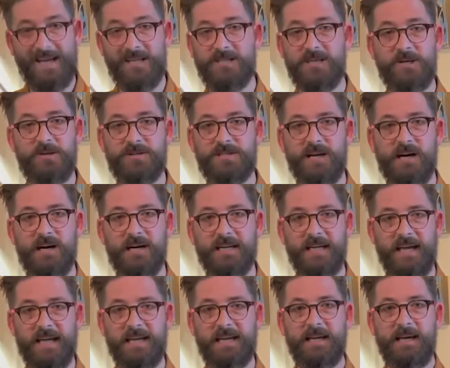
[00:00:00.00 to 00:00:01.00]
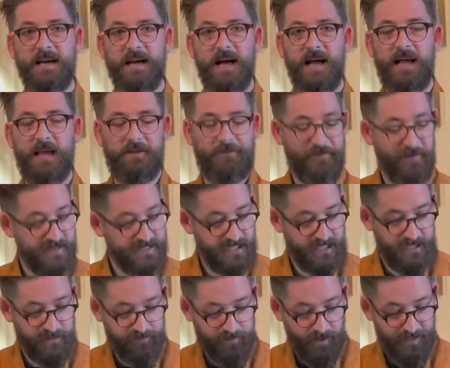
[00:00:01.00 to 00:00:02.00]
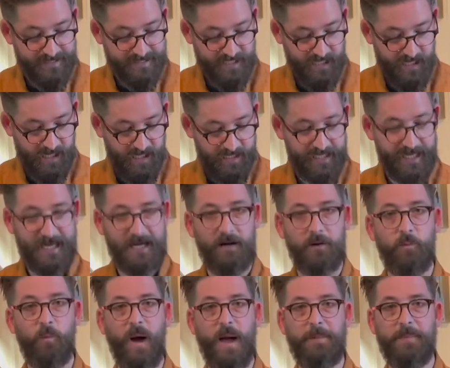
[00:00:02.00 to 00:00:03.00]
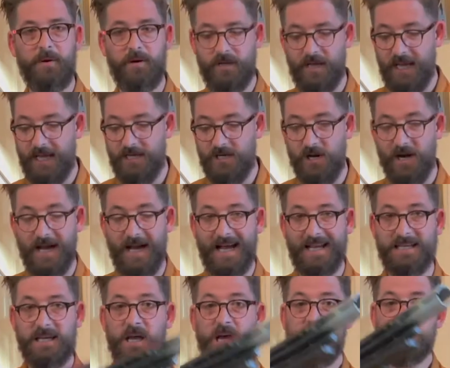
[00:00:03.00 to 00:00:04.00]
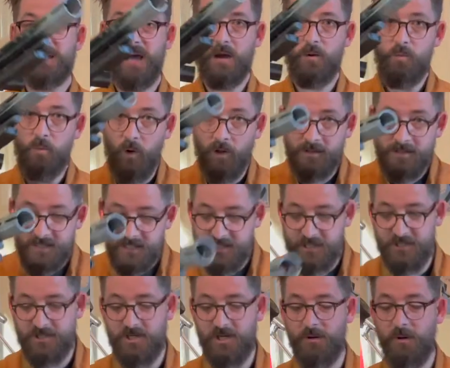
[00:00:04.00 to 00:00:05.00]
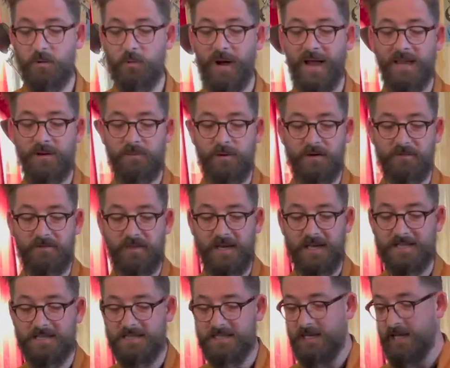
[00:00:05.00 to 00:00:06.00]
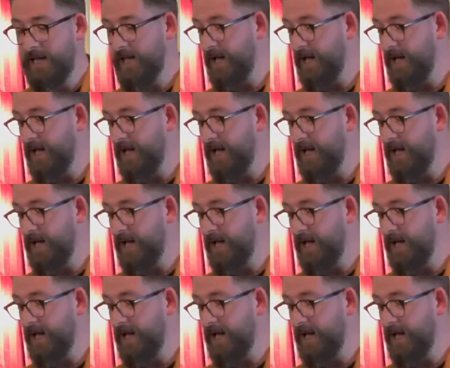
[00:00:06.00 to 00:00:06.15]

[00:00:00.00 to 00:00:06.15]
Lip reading: too tiny. It feels like you've got a tiny little weapon in your hand. So I wanted to do away with this,